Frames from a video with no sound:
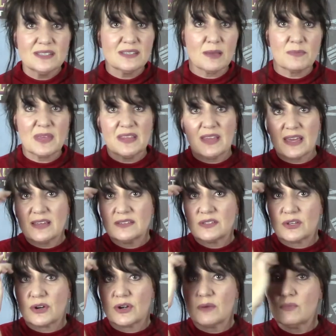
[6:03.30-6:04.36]
something they
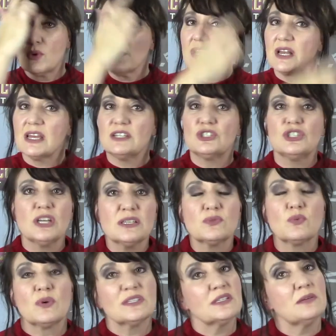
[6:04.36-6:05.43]
considered important. It just
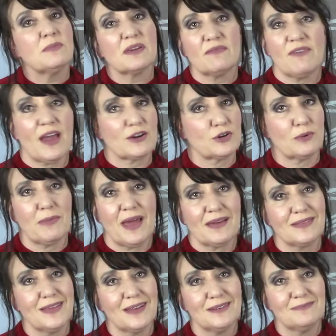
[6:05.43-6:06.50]
wasn't a big factor back
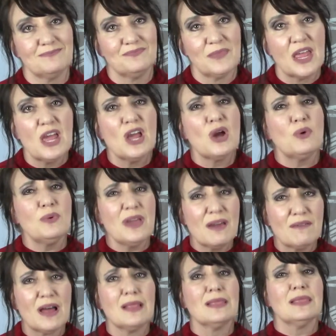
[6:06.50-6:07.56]
then. We have
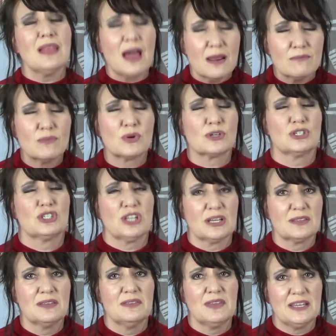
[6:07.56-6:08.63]
a lot more junk
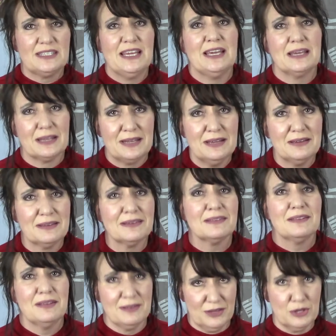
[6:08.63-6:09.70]
than they did,
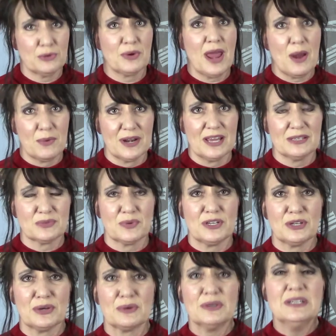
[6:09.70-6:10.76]
nowadays we
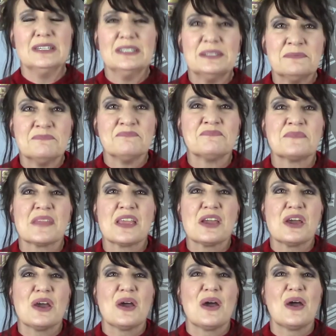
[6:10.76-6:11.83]
do.
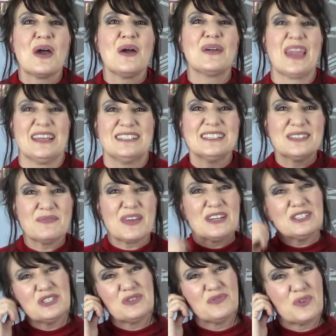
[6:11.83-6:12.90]
Okay,
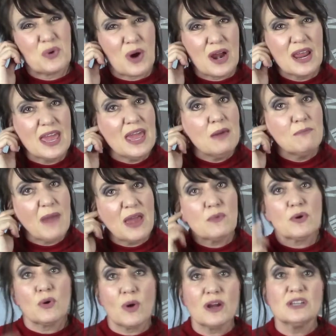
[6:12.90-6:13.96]
disadvantage 4, it might
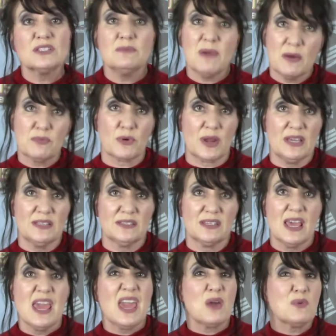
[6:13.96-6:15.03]
require some upgrades.
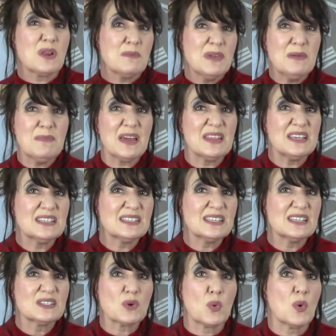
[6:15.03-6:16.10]
And what I mean by this
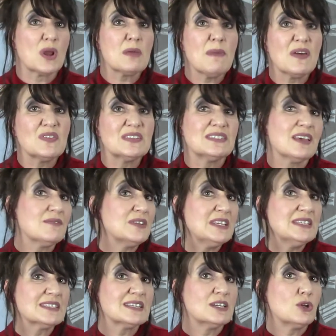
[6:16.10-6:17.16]
is, what about the
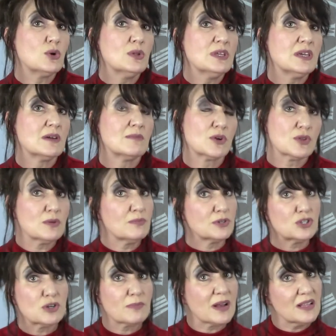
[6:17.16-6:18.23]
70s linoleum or the butcher